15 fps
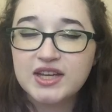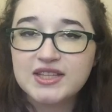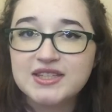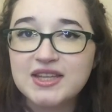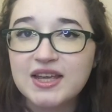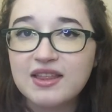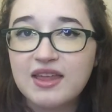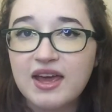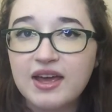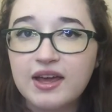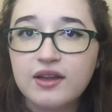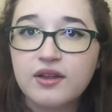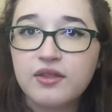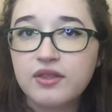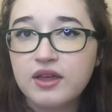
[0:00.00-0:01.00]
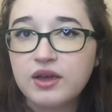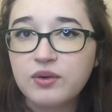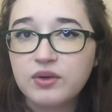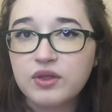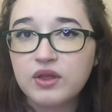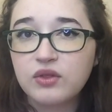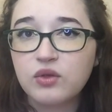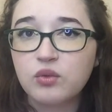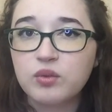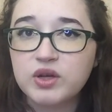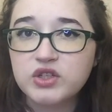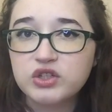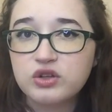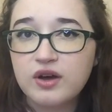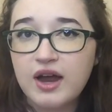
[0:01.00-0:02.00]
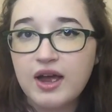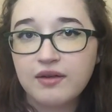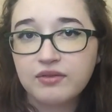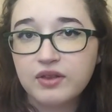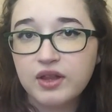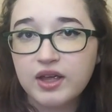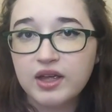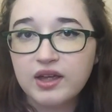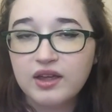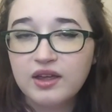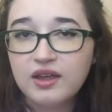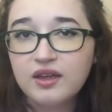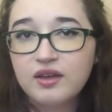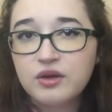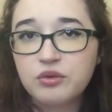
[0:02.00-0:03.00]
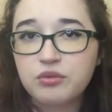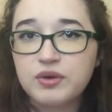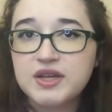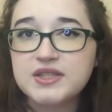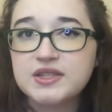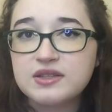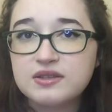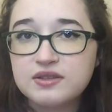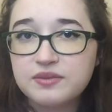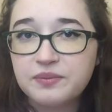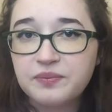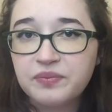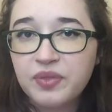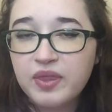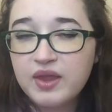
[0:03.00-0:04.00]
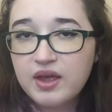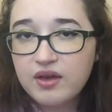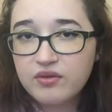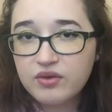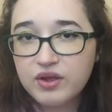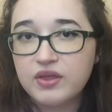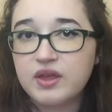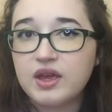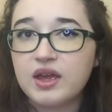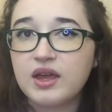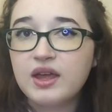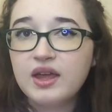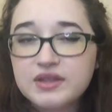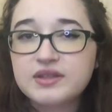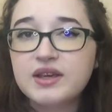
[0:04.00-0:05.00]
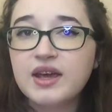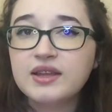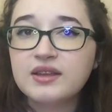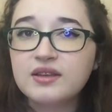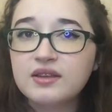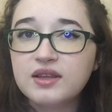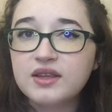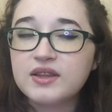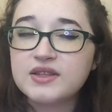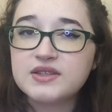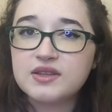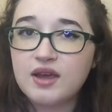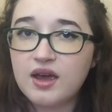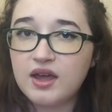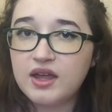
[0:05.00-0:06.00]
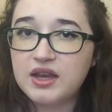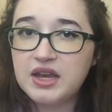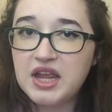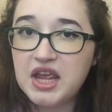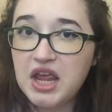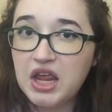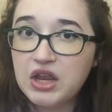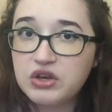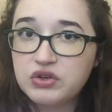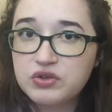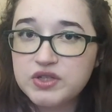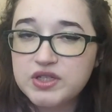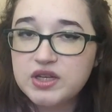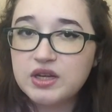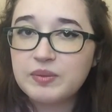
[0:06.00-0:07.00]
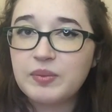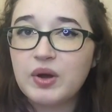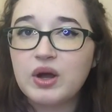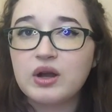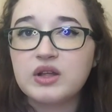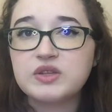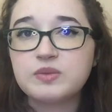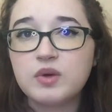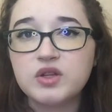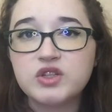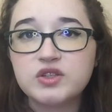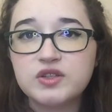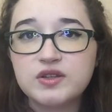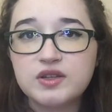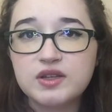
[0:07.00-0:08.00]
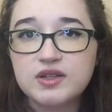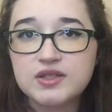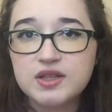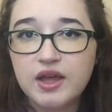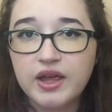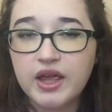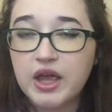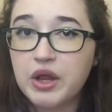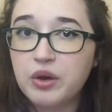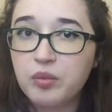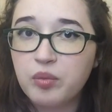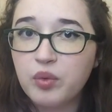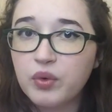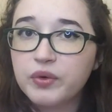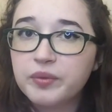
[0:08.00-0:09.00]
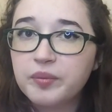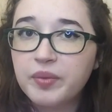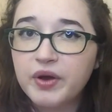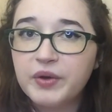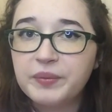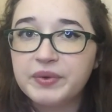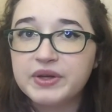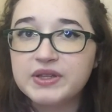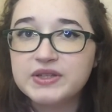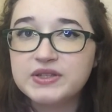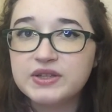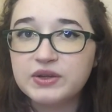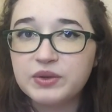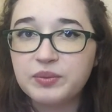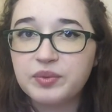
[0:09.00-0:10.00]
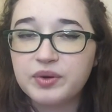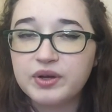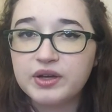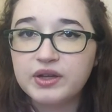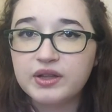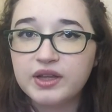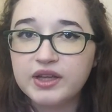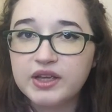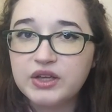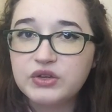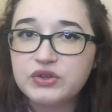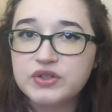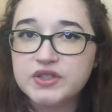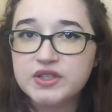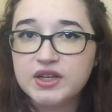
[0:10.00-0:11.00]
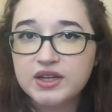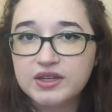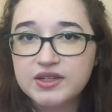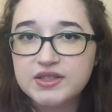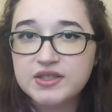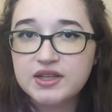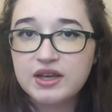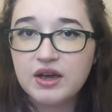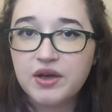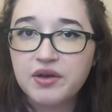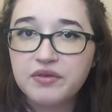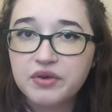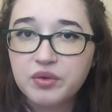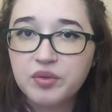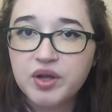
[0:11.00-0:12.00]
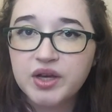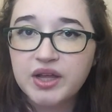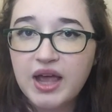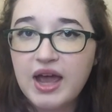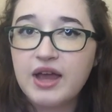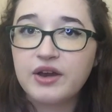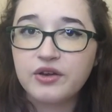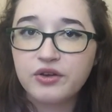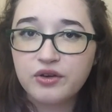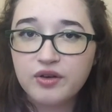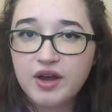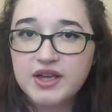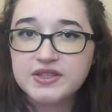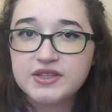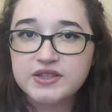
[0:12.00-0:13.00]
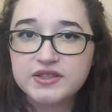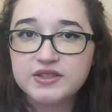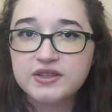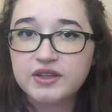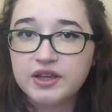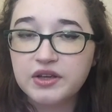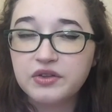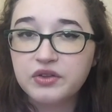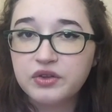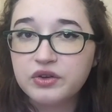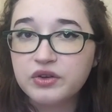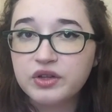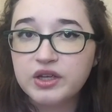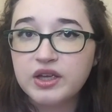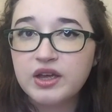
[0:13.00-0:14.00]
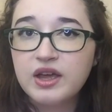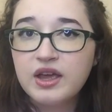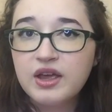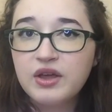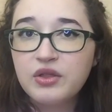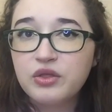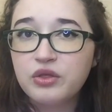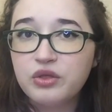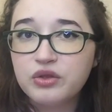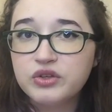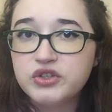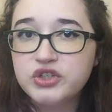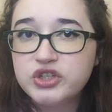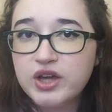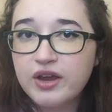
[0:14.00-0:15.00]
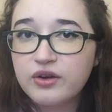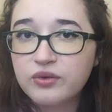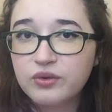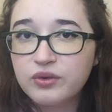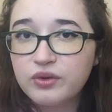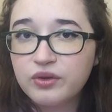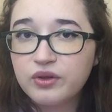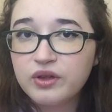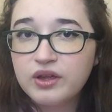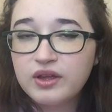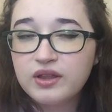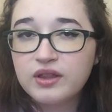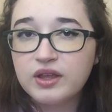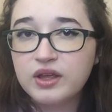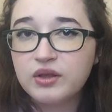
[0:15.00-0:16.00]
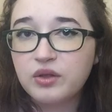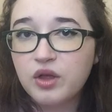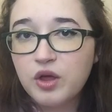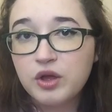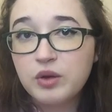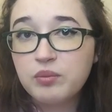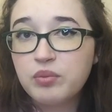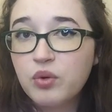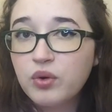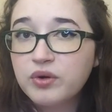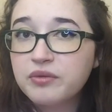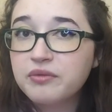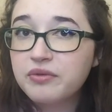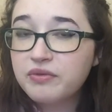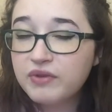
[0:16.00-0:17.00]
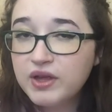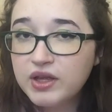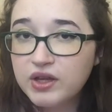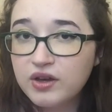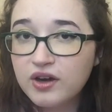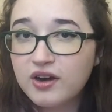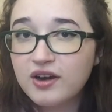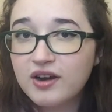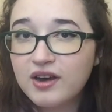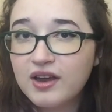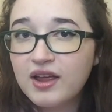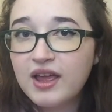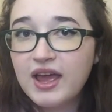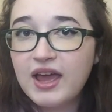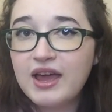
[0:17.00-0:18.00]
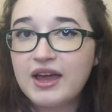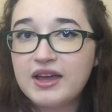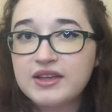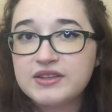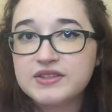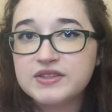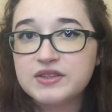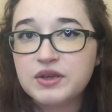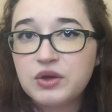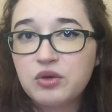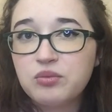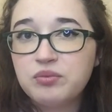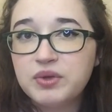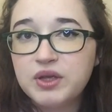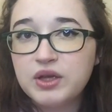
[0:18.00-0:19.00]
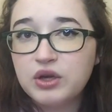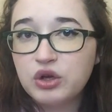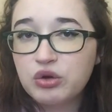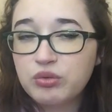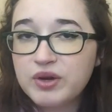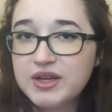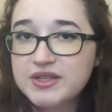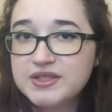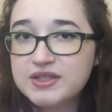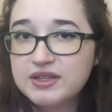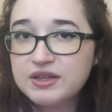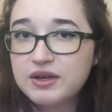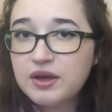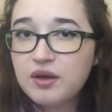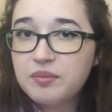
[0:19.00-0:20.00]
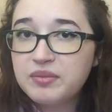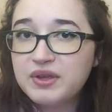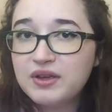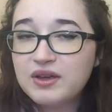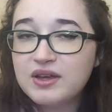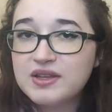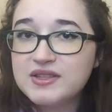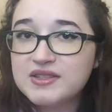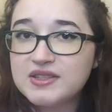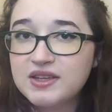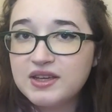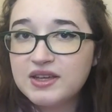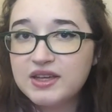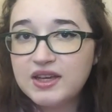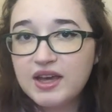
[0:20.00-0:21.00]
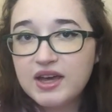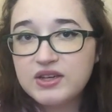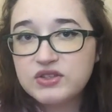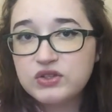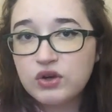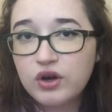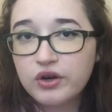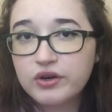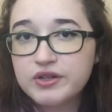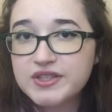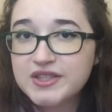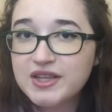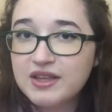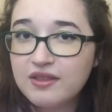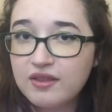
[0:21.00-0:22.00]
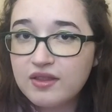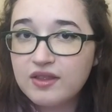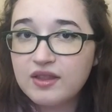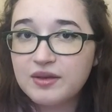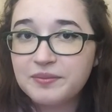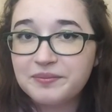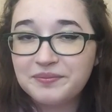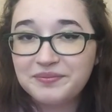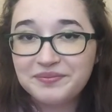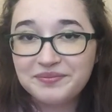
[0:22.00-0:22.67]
It's like that kind of thing with like the witchcraft, like racism, everything. Technically that's not an interesting part as much as it is like an important part, but it's still pretty like interesting to see how everyone categorizes like literally the general, like an important figure, as being crazy because he has darker skin than them.